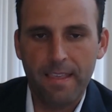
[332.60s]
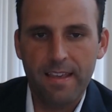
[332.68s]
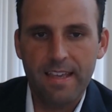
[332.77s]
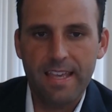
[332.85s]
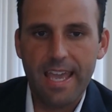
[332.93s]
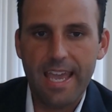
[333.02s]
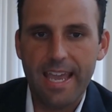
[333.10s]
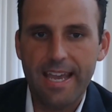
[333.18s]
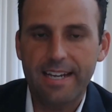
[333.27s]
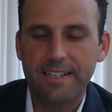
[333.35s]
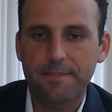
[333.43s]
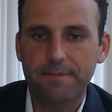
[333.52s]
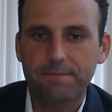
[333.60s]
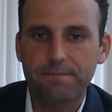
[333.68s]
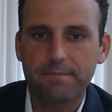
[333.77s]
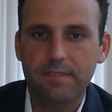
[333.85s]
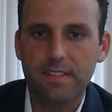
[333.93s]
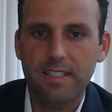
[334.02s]
And
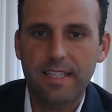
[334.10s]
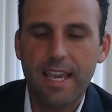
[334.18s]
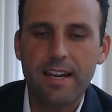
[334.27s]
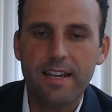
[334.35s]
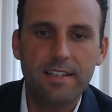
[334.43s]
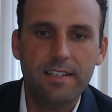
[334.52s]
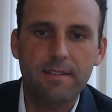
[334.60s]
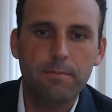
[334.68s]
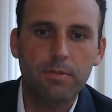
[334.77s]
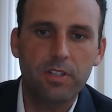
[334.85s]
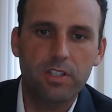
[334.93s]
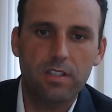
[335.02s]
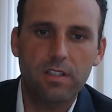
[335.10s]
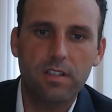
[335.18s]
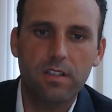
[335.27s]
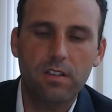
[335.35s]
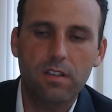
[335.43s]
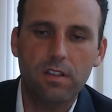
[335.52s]
theta is simply just
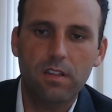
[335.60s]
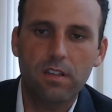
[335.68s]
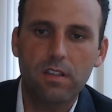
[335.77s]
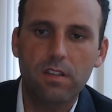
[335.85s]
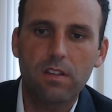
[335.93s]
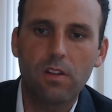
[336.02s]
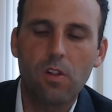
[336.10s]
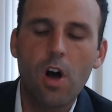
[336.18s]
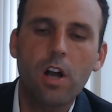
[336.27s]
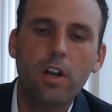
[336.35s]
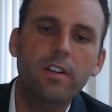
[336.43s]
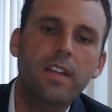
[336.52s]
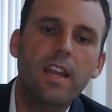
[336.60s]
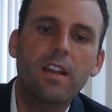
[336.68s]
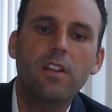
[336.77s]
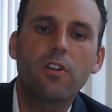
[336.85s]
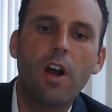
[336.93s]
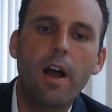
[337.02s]
the longer dated
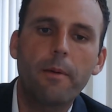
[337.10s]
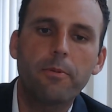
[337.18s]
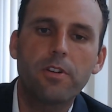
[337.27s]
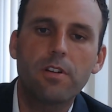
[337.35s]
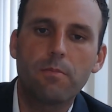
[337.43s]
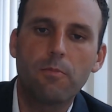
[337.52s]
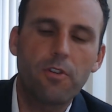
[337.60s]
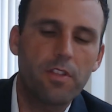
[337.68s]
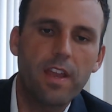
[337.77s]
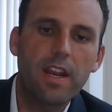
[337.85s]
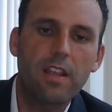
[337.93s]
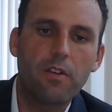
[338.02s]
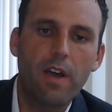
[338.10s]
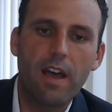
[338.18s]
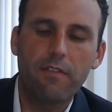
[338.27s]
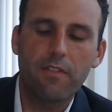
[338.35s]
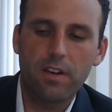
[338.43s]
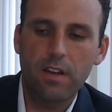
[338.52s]
your option, the more theta you have.
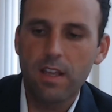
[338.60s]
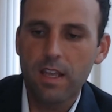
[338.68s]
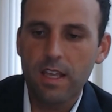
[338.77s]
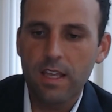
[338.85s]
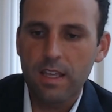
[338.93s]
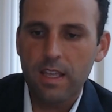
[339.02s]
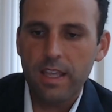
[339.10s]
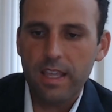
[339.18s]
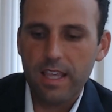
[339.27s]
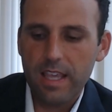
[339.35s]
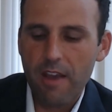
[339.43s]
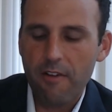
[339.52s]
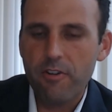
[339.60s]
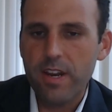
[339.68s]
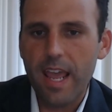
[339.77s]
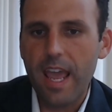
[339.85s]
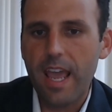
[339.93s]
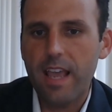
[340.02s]
And every
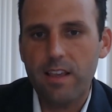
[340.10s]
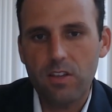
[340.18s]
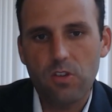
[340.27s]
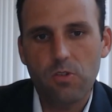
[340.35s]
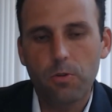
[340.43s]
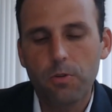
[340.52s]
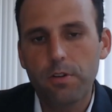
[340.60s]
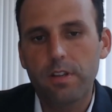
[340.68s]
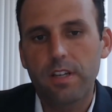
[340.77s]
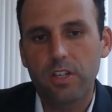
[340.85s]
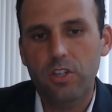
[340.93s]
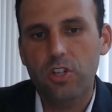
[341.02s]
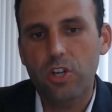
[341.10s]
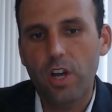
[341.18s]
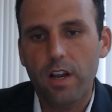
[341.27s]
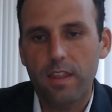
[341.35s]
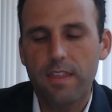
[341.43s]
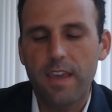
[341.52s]
day you lose a chunk
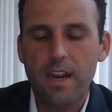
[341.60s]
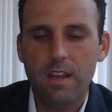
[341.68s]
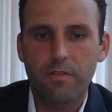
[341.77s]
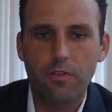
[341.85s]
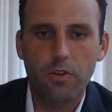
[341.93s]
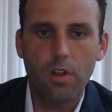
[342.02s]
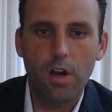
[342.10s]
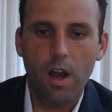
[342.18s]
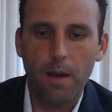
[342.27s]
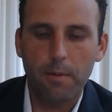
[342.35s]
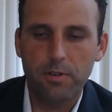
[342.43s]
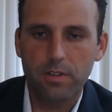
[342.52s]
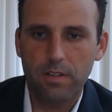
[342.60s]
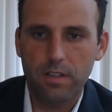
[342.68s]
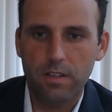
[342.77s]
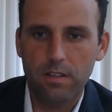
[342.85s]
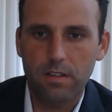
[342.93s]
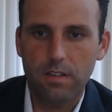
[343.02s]
of theta if you're long options,
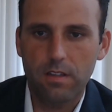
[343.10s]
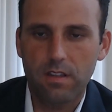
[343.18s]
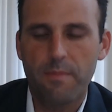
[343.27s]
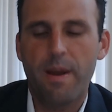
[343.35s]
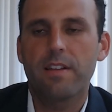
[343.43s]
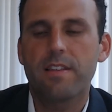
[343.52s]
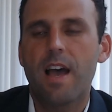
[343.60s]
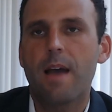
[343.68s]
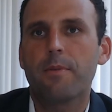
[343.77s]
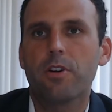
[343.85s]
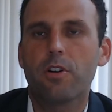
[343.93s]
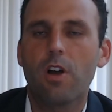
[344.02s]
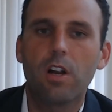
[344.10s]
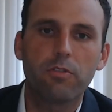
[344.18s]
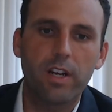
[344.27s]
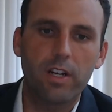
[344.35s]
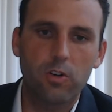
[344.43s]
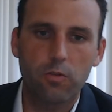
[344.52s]
because the amount of time on your contract
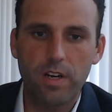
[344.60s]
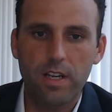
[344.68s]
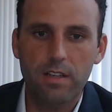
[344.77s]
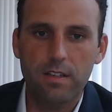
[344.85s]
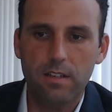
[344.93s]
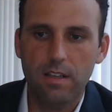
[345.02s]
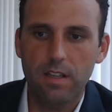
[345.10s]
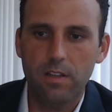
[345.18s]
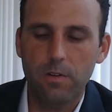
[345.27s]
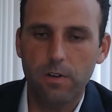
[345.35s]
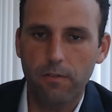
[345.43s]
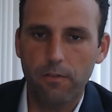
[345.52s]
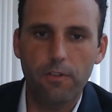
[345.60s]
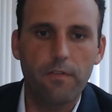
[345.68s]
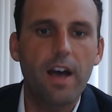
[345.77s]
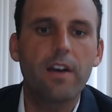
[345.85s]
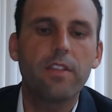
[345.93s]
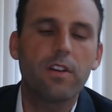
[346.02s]
shrinks, and therefore the value
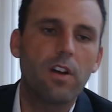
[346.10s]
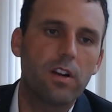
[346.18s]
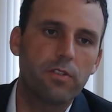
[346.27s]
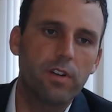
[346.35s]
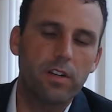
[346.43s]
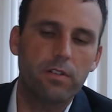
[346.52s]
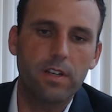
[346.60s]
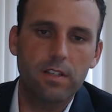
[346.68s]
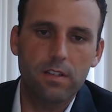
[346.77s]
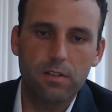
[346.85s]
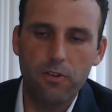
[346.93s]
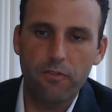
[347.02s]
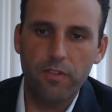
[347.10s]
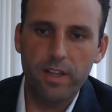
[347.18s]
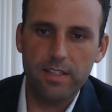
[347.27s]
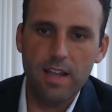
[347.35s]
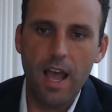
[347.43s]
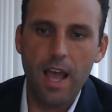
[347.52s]
of the contract shrinks because you have less
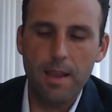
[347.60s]
time